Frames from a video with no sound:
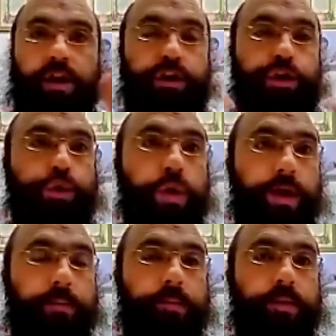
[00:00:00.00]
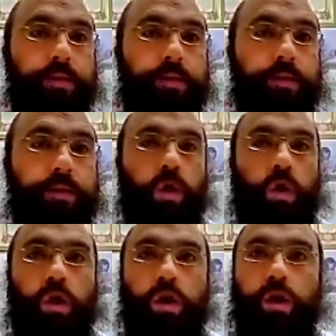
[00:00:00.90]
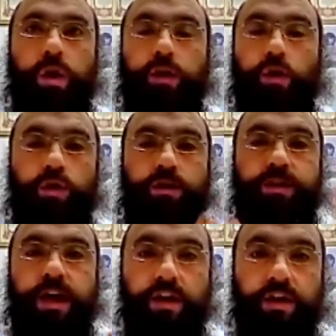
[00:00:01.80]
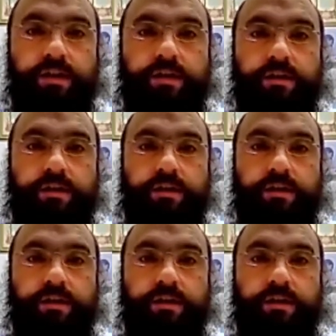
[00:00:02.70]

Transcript: a trip or in chutz laretz,